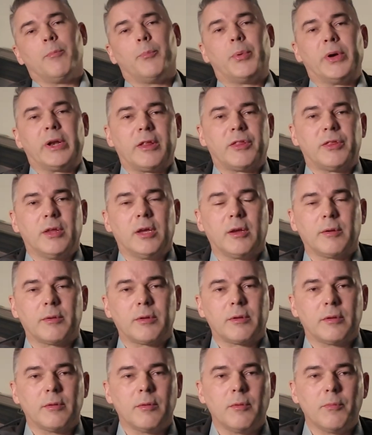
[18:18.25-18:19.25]
But I
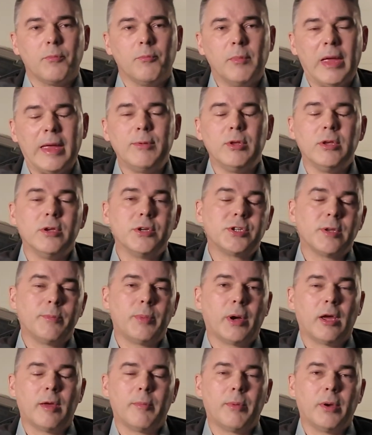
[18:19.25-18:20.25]
think maybe you should
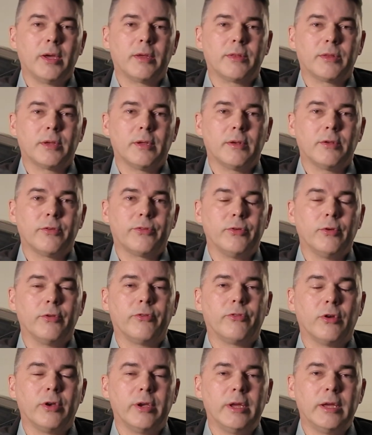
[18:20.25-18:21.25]
buy a bike that
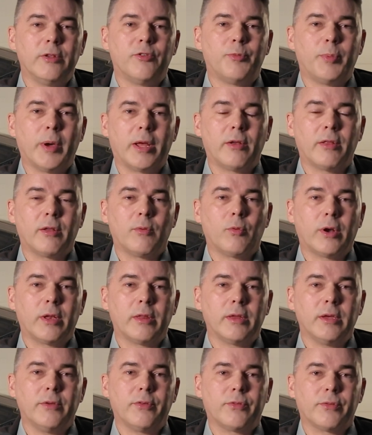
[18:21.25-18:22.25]
suits your needs better than one
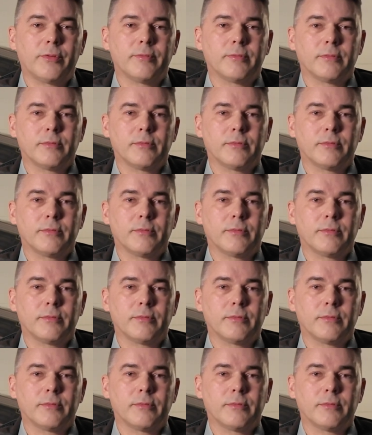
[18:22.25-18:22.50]
of these.